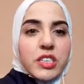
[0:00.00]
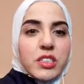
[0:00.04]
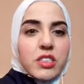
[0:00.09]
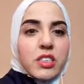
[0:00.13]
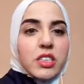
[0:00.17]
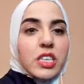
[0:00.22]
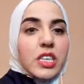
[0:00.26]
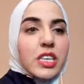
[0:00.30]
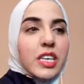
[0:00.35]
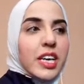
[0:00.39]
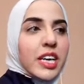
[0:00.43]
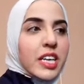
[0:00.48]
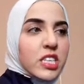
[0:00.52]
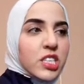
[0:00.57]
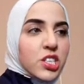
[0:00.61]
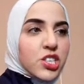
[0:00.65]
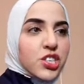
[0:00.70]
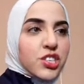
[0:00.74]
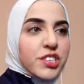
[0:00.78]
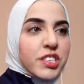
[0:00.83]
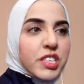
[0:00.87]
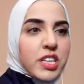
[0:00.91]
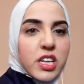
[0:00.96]
is the
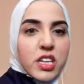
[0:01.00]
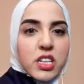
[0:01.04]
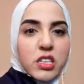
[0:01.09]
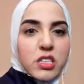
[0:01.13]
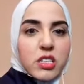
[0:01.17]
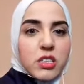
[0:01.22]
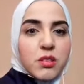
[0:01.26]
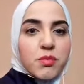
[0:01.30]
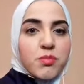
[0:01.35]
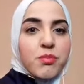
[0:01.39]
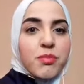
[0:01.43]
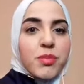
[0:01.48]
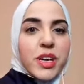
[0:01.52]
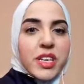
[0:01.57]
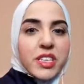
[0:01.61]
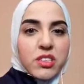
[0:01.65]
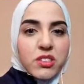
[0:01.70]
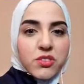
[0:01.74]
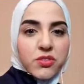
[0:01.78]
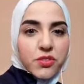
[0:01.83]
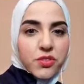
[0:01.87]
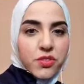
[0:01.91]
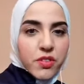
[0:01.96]
cancer cell's
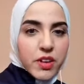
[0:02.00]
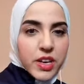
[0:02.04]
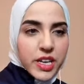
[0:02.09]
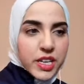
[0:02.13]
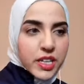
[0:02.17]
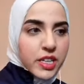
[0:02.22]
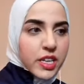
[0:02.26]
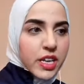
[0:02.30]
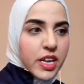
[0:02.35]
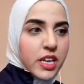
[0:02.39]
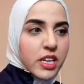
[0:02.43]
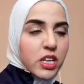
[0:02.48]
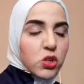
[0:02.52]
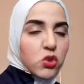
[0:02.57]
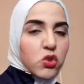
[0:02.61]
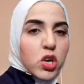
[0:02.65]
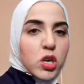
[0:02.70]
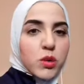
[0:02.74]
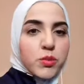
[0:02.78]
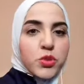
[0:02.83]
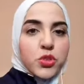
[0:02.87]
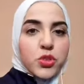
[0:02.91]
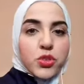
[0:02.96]
best friend and it
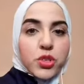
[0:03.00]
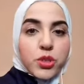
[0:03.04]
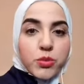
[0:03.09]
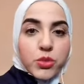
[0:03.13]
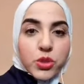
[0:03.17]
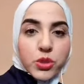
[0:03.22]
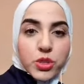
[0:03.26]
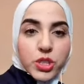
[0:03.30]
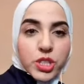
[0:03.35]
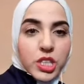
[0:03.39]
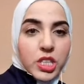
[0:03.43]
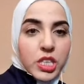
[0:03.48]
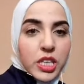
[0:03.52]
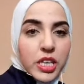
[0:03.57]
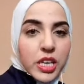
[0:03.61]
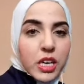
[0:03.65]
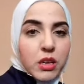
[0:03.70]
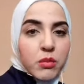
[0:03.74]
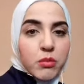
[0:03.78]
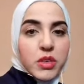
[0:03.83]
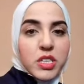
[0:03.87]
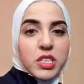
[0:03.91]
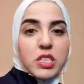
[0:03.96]
drops your immunity
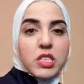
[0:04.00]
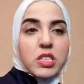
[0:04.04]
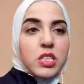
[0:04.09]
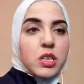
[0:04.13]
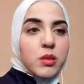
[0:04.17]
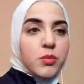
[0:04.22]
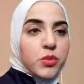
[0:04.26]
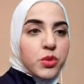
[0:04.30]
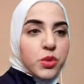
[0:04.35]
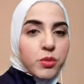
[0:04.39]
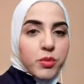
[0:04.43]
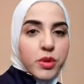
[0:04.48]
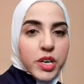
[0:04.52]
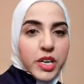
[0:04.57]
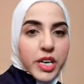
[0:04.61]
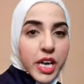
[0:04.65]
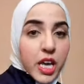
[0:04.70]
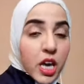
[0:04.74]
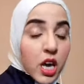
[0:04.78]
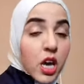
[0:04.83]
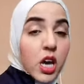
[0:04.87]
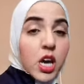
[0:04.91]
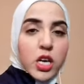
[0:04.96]
and messes up your
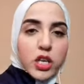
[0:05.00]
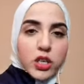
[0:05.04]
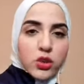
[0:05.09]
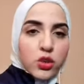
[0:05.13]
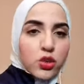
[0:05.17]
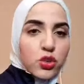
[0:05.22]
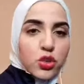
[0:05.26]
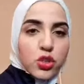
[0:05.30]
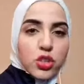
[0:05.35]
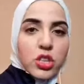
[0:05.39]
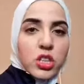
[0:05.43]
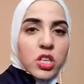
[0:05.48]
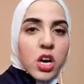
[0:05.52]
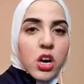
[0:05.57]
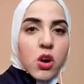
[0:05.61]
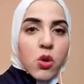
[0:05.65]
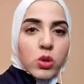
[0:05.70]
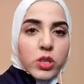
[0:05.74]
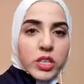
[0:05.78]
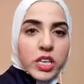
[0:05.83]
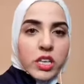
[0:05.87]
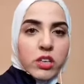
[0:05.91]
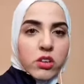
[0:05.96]
body you should not
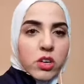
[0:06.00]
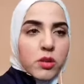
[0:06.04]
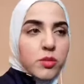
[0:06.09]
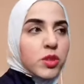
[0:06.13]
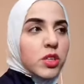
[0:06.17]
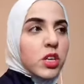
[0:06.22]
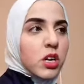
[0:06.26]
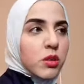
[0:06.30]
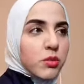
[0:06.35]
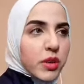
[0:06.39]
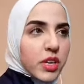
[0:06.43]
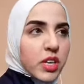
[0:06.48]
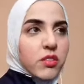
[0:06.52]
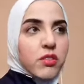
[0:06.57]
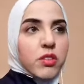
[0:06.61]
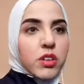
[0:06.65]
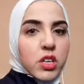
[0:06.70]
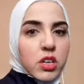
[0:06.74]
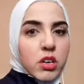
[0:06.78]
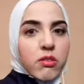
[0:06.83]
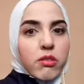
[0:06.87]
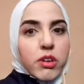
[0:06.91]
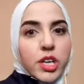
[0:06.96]
only in ramadan but
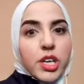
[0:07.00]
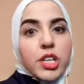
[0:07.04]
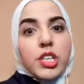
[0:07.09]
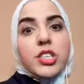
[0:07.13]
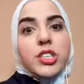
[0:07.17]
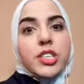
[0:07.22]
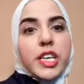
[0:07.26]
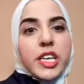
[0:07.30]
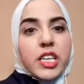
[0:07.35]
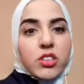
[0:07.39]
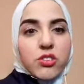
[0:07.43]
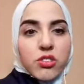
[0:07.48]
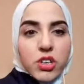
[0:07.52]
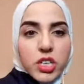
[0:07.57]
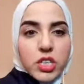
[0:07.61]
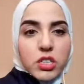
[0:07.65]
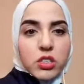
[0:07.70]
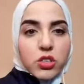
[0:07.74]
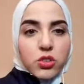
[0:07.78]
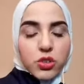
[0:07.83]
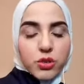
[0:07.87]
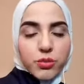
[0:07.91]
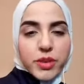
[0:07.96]
even in a regular day
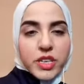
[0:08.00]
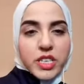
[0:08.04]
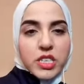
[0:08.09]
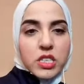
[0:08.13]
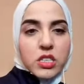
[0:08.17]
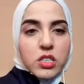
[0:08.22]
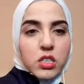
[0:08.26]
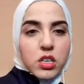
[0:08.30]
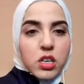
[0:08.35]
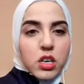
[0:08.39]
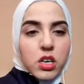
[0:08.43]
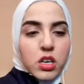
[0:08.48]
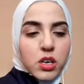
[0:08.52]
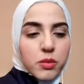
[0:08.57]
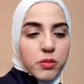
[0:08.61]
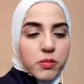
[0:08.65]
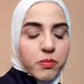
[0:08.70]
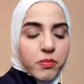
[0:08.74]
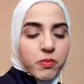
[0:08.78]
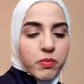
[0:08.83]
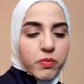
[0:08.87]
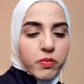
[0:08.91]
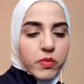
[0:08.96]
try your best
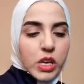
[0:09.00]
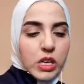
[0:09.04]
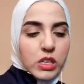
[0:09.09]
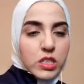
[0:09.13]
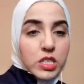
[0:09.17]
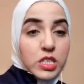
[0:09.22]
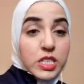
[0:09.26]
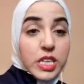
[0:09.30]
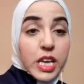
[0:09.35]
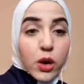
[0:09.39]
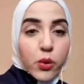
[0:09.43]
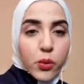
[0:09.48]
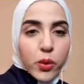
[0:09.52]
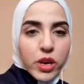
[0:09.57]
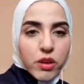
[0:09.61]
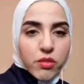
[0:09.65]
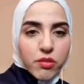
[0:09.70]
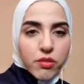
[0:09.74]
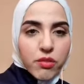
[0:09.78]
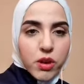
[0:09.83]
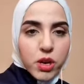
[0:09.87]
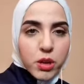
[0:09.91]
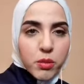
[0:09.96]
um, to stay
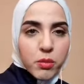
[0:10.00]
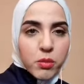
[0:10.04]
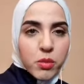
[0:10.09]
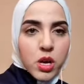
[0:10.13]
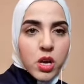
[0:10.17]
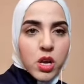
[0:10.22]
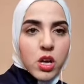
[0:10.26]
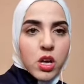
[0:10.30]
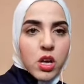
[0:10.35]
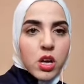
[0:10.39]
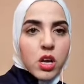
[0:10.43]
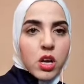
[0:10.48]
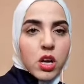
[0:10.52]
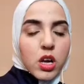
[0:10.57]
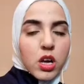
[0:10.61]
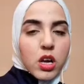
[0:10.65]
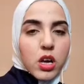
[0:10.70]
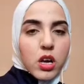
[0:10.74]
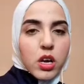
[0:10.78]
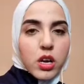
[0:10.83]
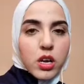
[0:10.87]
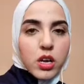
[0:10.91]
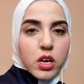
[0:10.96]
away from
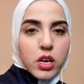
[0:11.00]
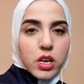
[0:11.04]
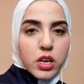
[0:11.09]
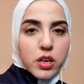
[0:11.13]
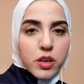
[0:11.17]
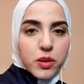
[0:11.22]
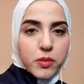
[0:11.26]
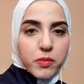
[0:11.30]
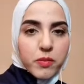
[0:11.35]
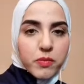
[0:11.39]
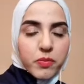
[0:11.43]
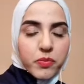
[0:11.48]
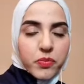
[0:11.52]
uh,